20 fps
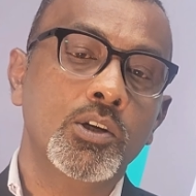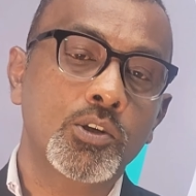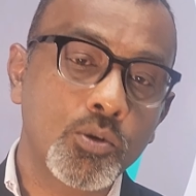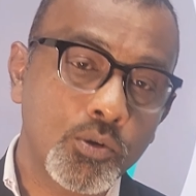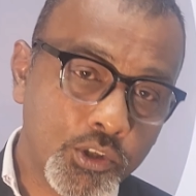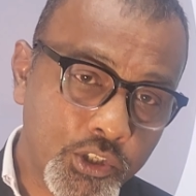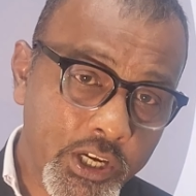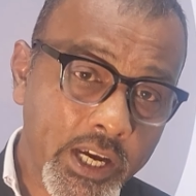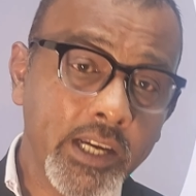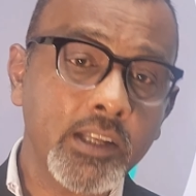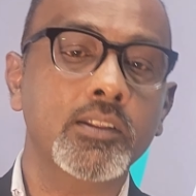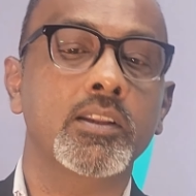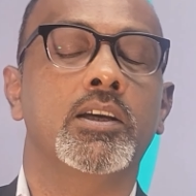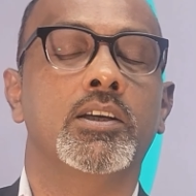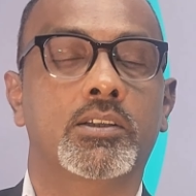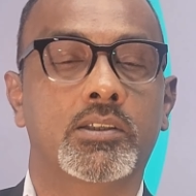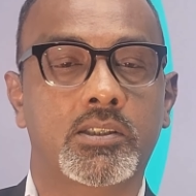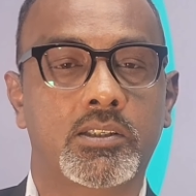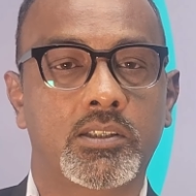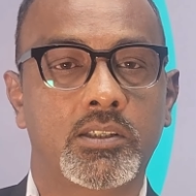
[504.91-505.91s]
To check
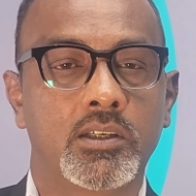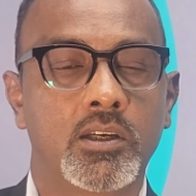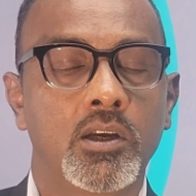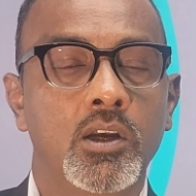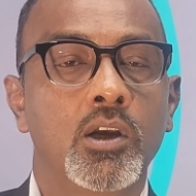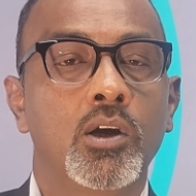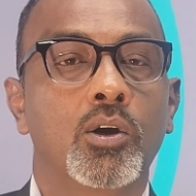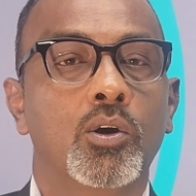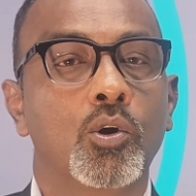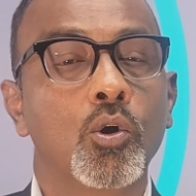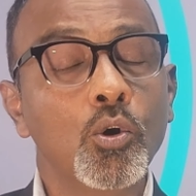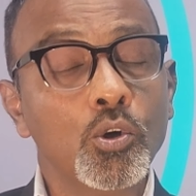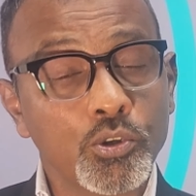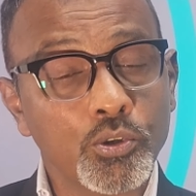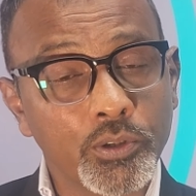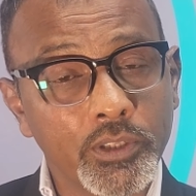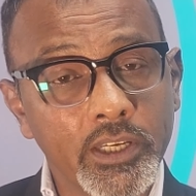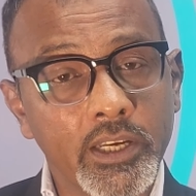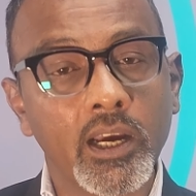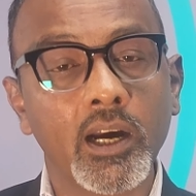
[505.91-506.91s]
this, go
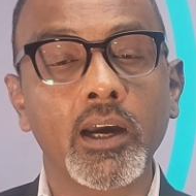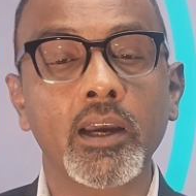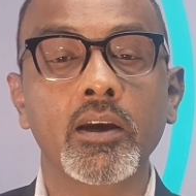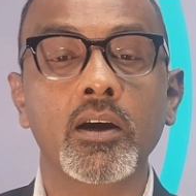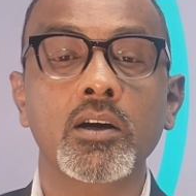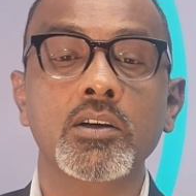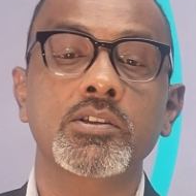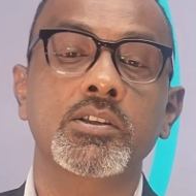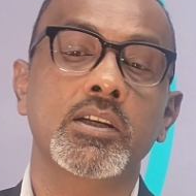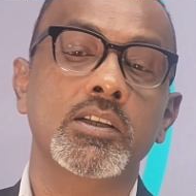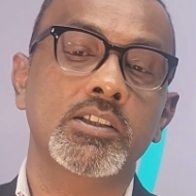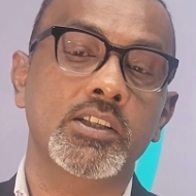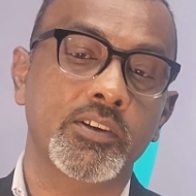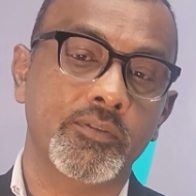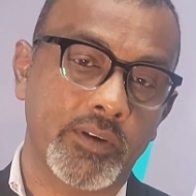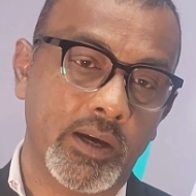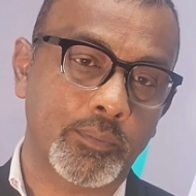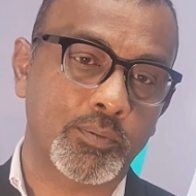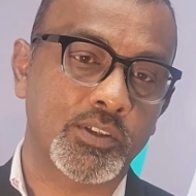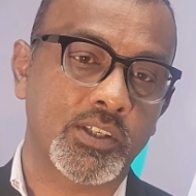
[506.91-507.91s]
to the IRCC
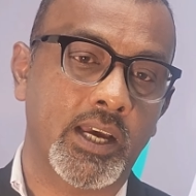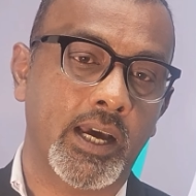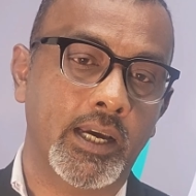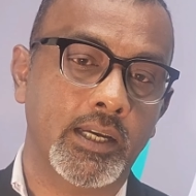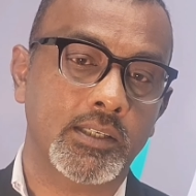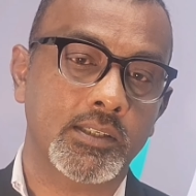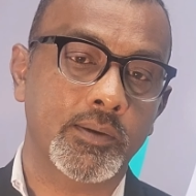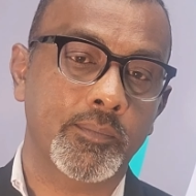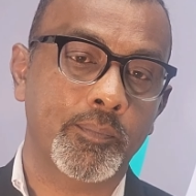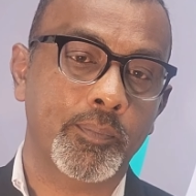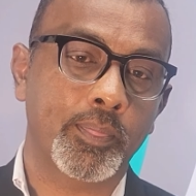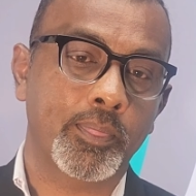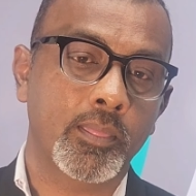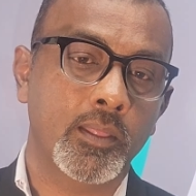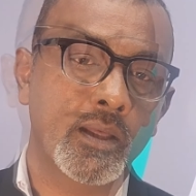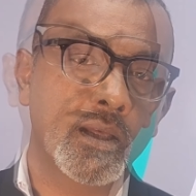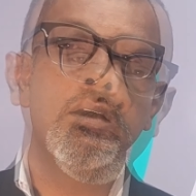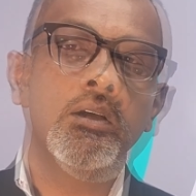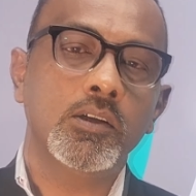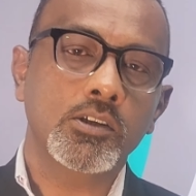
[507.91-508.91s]
website.
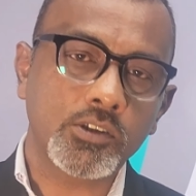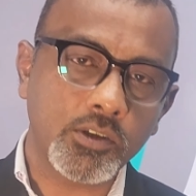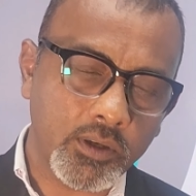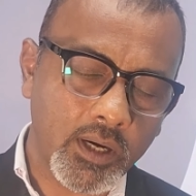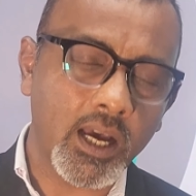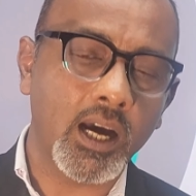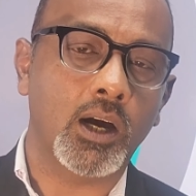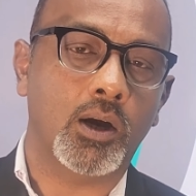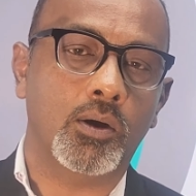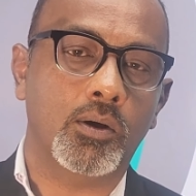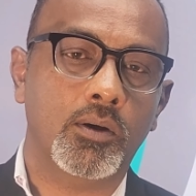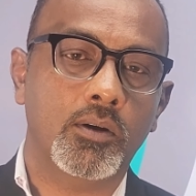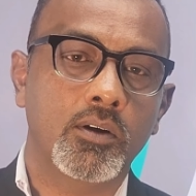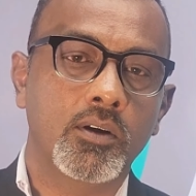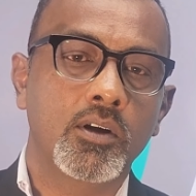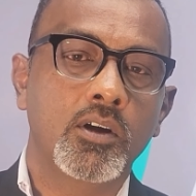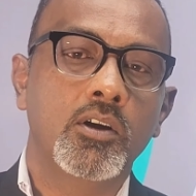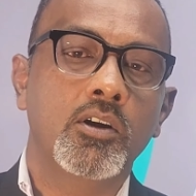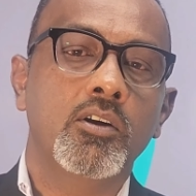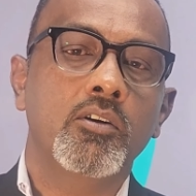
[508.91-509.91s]
So now,
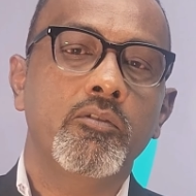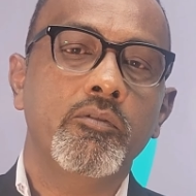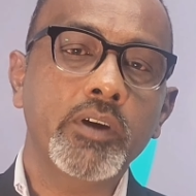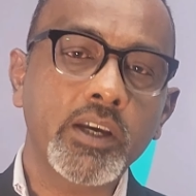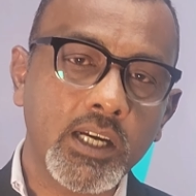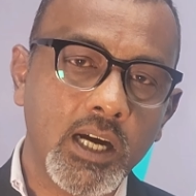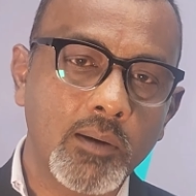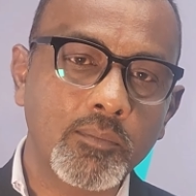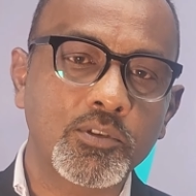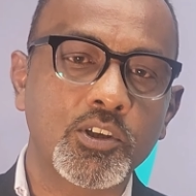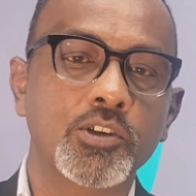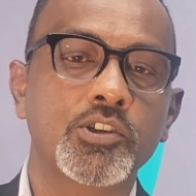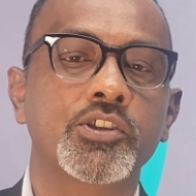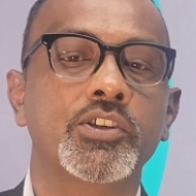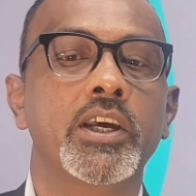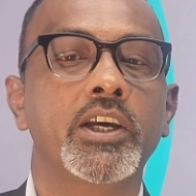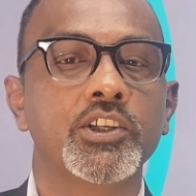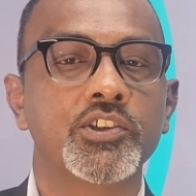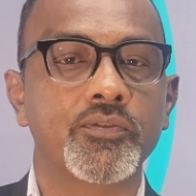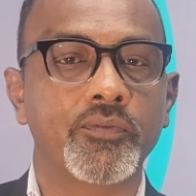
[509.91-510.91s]
we come to
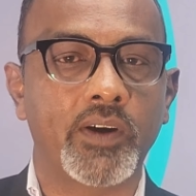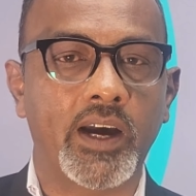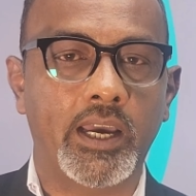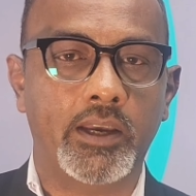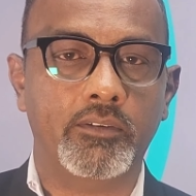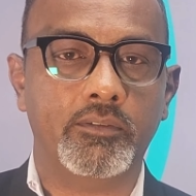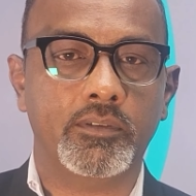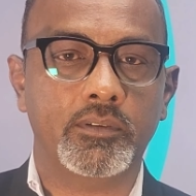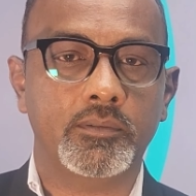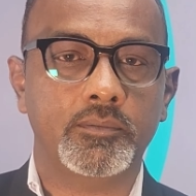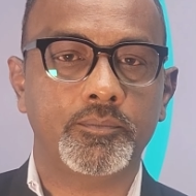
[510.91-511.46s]
stage 5.